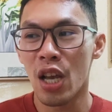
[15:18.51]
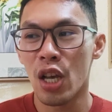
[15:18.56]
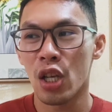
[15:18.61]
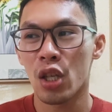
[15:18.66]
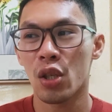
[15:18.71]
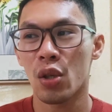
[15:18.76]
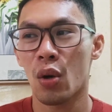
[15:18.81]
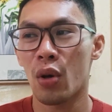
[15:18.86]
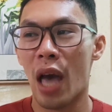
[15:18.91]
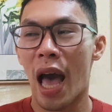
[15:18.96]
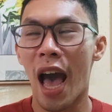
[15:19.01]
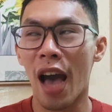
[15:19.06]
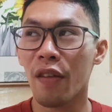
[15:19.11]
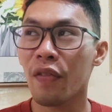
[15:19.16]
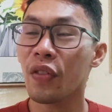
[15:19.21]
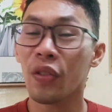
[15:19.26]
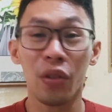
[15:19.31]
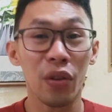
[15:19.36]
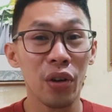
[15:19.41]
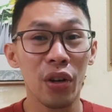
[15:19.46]
So
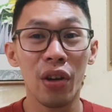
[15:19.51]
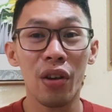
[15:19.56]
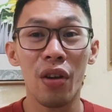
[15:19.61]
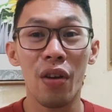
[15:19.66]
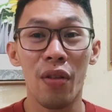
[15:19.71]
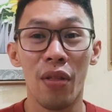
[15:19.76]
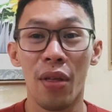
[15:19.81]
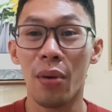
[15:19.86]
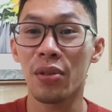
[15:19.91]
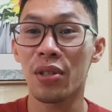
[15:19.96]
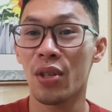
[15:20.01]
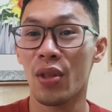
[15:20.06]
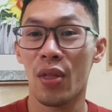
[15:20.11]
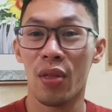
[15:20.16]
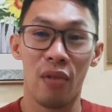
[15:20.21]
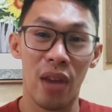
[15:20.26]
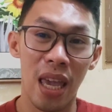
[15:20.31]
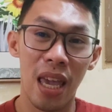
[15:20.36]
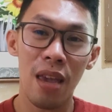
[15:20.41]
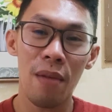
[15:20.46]
after those
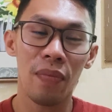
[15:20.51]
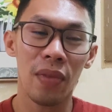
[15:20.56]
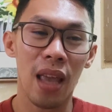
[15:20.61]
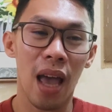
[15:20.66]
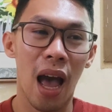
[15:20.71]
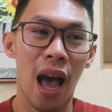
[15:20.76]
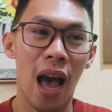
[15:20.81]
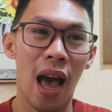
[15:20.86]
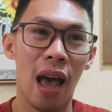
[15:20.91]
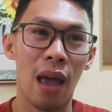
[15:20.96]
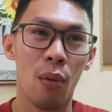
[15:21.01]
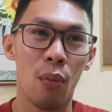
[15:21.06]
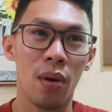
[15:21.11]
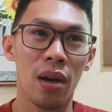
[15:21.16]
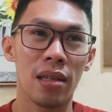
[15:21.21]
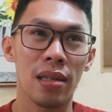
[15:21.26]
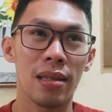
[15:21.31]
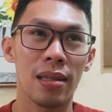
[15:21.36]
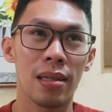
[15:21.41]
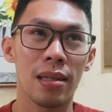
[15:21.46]
3, I
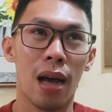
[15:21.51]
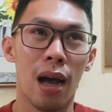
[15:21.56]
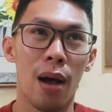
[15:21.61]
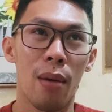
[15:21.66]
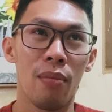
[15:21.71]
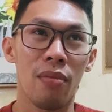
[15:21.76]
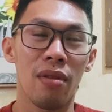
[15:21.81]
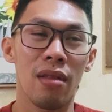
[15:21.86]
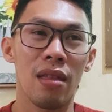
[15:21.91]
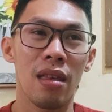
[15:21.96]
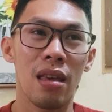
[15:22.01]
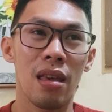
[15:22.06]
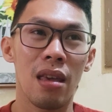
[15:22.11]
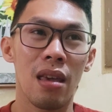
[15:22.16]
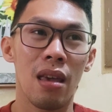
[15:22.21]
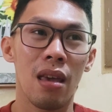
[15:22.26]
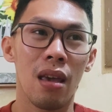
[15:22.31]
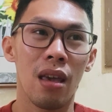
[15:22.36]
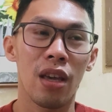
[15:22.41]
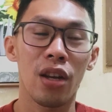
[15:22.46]
was
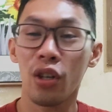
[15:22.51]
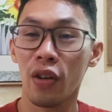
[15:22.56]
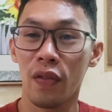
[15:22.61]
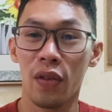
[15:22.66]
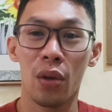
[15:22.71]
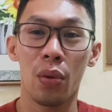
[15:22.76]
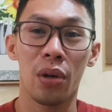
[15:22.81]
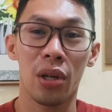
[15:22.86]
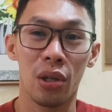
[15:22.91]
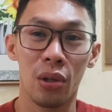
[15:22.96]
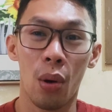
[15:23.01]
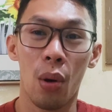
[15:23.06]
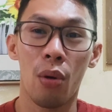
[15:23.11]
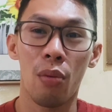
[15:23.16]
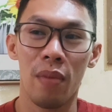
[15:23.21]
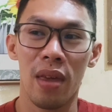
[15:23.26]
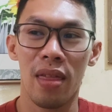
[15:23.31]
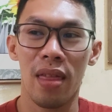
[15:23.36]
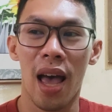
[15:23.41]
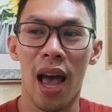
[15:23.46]
the interviewer
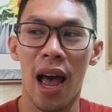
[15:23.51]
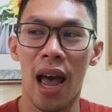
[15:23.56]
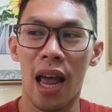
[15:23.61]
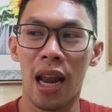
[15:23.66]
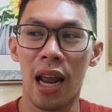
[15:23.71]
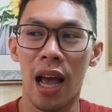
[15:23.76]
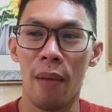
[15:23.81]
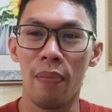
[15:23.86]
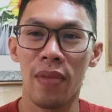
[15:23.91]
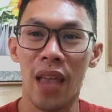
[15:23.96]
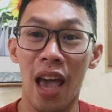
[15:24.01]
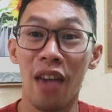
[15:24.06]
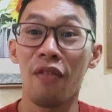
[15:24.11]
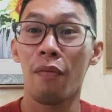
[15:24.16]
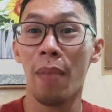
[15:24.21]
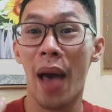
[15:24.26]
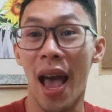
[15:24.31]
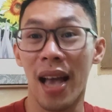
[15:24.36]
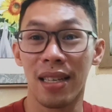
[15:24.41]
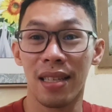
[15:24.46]
told me that I
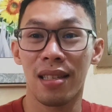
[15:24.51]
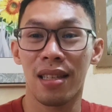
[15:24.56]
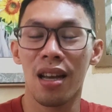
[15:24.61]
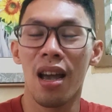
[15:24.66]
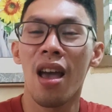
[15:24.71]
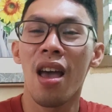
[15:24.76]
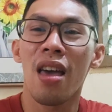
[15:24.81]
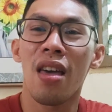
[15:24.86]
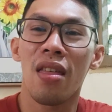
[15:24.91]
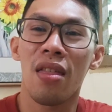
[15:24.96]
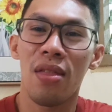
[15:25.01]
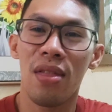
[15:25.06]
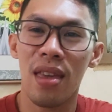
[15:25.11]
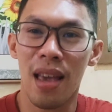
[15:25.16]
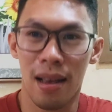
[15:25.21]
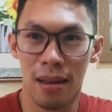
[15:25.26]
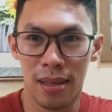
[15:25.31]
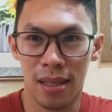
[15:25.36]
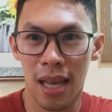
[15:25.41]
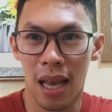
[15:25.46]
passed
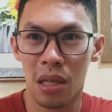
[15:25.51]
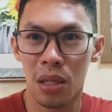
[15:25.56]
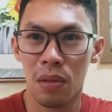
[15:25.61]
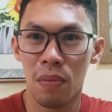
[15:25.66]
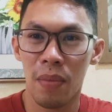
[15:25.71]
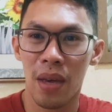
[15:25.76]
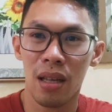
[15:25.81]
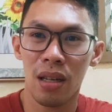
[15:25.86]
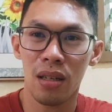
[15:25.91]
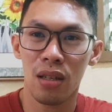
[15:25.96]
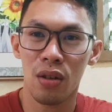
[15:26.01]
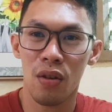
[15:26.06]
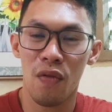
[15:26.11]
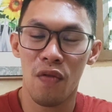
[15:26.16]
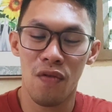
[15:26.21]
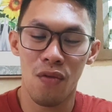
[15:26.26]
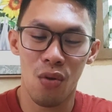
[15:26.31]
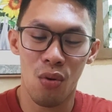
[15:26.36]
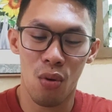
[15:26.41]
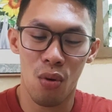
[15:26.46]
the assessment
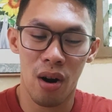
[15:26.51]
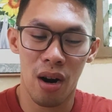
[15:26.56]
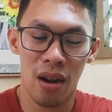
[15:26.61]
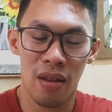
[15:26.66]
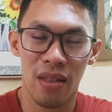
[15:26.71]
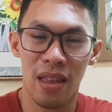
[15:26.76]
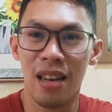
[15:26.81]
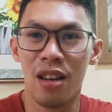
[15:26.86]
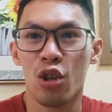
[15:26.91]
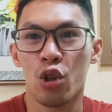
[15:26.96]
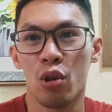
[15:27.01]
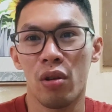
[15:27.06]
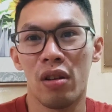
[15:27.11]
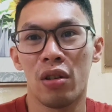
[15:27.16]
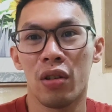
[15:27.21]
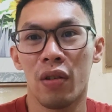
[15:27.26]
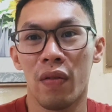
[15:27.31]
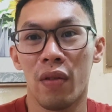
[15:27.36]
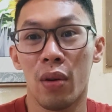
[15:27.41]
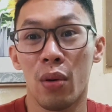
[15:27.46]
for the initial
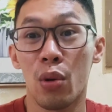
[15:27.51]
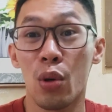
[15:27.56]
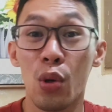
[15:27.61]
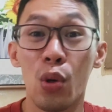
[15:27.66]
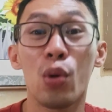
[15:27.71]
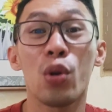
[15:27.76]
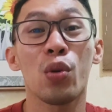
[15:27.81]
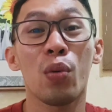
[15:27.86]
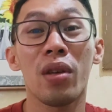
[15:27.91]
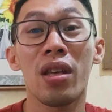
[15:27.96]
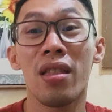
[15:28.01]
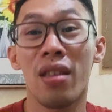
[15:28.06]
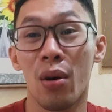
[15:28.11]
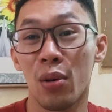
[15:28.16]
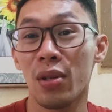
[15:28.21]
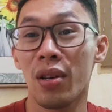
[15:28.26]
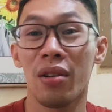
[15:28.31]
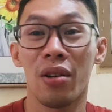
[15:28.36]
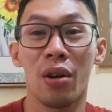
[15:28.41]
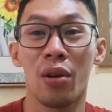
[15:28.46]
interview. Usually
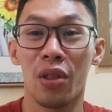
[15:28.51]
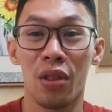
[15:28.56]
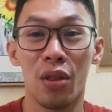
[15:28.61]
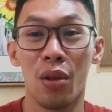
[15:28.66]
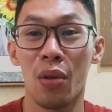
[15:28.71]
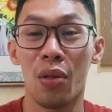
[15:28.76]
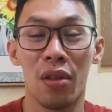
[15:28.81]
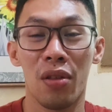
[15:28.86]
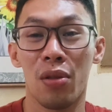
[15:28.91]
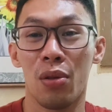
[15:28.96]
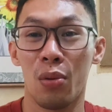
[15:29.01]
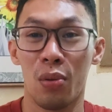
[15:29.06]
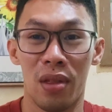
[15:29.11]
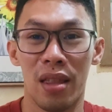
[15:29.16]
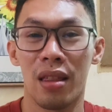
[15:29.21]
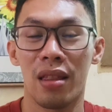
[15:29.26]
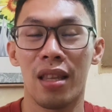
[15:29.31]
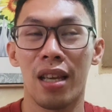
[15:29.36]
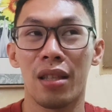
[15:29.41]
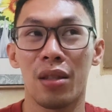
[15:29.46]
those are
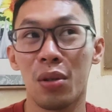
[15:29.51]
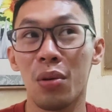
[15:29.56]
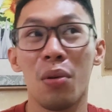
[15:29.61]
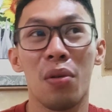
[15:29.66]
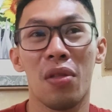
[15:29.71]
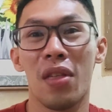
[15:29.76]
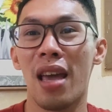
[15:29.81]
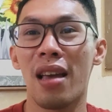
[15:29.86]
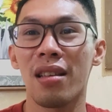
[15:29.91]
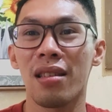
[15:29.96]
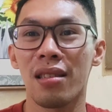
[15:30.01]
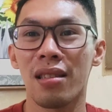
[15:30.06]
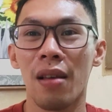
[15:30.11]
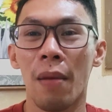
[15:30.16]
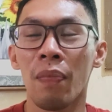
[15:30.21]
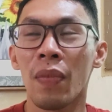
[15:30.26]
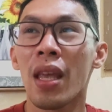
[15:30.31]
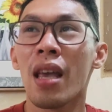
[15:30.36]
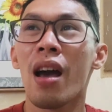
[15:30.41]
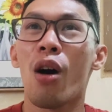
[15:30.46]
the 2 things
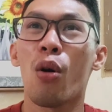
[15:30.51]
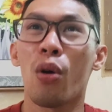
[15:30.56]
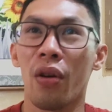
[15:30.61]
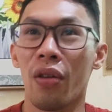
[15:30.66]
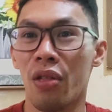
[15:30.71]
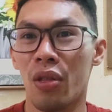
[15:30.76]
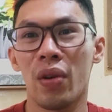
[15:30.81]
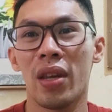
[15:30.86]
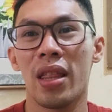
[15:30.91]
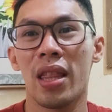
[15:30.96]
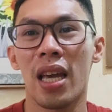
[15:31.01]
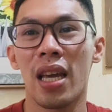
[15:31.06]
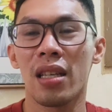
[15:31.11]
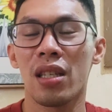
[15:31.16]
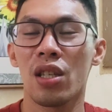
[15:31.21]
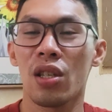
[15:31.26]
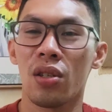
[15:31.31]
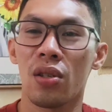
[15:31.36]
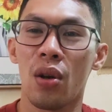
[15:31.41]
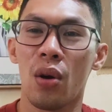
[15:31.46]
or 3
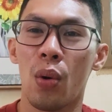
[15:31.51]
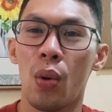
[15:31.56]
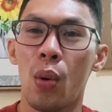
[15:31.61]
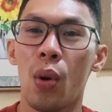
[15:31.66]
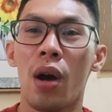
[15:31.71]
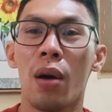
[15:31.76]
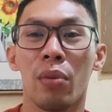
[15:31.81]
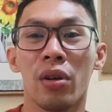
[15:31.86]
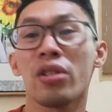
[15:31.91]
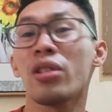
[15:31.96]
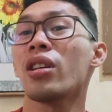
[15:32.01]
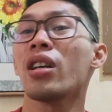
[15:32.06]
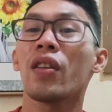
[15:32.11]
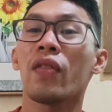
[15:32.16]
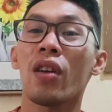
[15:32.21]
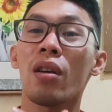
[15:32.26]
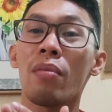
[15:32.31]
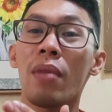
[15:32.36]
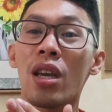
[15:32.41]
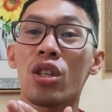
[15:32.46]
things. So personal
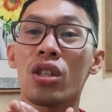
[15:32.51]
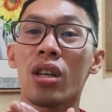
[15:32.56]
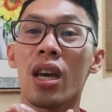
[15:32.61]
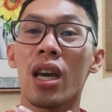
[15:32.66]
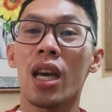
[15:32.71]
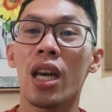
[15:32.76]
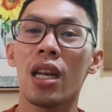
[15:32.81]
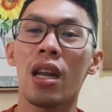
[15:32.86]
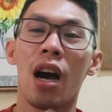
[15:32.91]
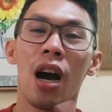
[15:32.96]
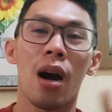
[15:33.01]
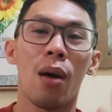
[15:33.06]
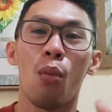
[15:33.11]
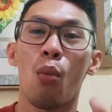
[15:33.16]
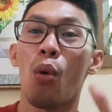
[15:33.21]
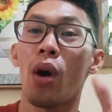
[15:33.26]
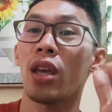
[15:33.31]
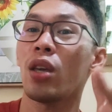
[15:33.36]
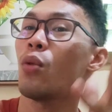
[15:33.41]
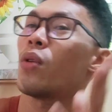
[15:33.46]
information,
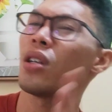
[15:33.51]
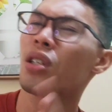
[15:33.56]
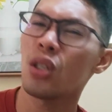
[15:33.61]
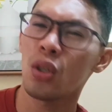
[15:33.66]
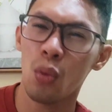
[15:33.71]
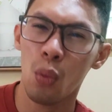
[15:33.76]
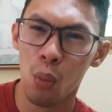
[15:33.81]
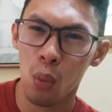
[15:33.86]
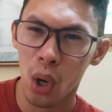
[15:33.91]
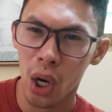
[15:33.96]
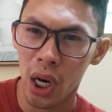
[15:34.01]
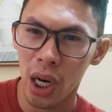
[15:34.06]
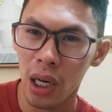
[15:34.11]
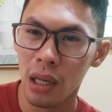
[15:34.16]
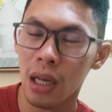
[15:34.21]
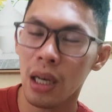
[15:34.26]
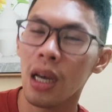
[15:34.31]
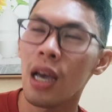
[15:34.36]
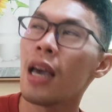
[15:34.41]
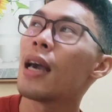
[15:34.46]
why you want to
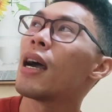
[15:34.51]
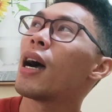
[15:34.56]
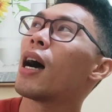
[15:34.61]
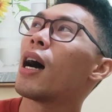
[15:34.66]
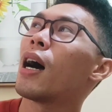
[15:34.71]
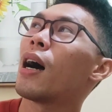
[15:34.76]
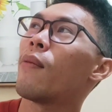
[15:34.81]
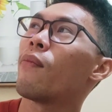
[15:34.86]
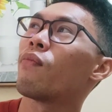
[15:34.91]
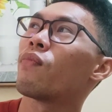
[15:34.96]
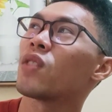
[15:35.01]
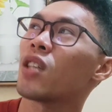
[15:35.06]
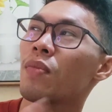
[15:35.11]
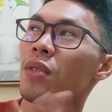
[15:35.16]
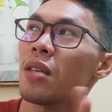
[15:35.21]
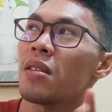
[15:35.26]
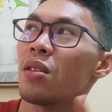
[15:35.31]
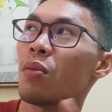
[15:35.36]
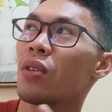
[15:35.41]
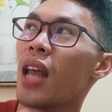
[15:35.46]
work.
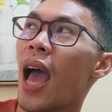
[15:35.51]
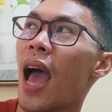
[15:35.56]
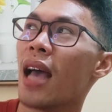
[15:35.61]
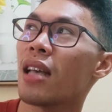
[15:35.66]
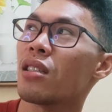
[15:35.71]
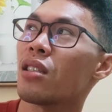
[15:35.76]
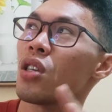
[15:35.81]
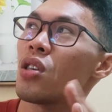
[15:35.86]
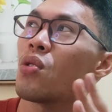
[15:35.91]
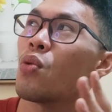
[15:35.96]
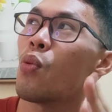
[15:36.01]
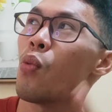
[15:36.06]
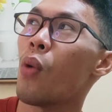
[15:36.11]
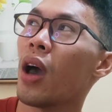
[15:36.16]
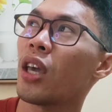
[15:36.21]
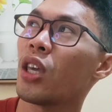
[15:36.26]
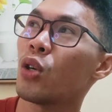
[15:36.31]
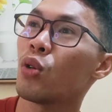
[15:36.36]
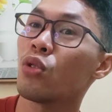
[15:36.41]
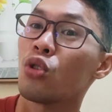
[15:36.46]
Sometimes they would ask you
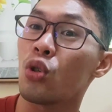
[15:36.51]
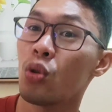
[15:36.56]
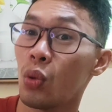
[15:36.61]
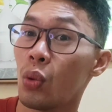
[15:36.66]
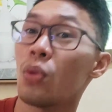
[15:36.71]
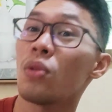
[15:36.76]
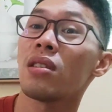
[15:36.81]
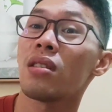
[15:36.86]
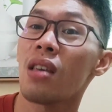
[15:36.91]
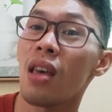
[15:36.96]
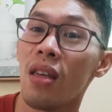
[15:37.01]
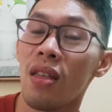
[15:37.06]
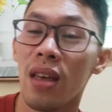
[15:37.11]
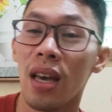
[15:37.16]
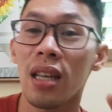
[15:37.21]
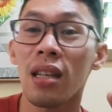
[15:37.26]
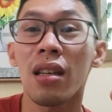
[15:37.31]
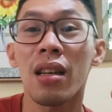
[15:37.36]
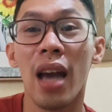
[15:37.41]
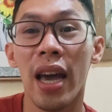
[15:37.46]
why you choose
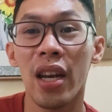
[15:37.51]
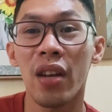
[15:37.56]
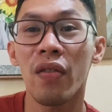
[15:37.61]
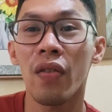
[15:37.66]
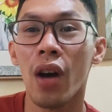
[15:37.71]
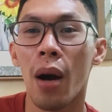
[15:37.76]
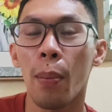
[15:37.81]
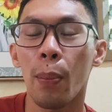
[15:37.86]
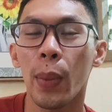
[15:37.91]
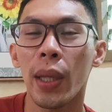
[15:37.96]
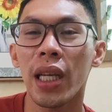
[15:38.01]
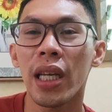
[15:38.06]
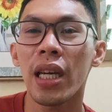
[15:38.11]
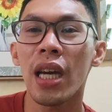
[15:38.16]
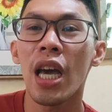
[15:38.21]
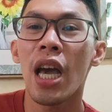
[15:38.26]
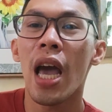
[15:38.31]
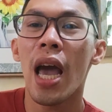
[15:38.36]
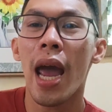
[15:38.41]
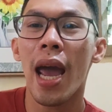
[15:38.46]
that kind of
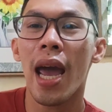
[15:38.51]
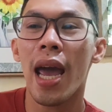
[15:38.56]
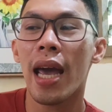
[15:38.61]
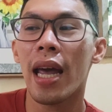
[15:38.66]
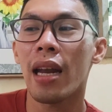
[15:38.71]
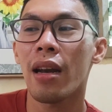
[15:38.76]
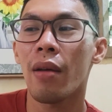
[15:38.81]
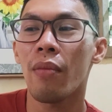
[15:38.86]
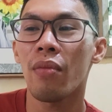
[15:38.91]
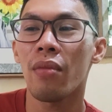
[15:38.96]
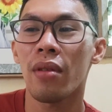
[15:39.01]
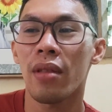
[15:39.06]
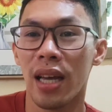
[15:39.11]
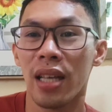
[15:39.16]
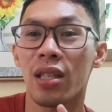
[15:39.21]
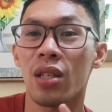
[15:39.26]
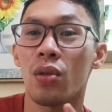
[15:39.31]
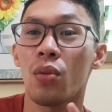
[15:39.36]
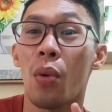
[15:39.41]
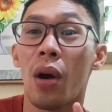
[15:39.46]
company, and
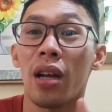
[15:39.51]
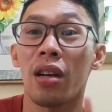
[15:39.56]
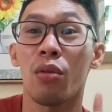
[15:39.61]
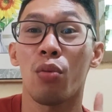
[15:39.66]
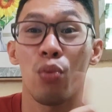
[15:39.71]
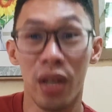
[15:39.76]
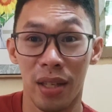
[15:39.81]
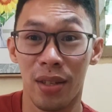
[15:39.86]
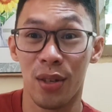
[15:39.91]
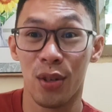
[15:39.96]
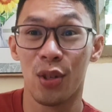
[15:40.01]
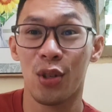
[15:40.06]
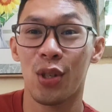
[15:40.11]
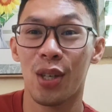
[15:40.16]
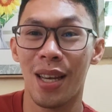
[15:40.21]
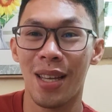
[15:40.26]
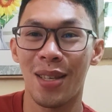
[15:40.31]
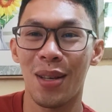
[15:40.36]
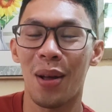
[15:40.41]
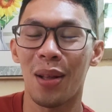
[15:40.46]
that's what
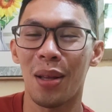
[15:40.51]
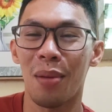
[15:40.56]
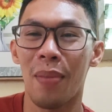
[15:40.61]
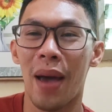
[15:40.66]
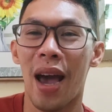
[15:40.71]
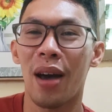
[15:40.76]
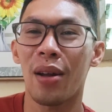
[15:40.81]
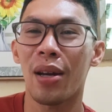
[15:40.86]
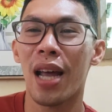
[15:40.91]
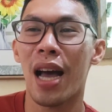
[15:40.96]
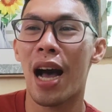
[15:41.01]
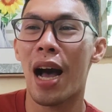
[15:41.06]
research is all about.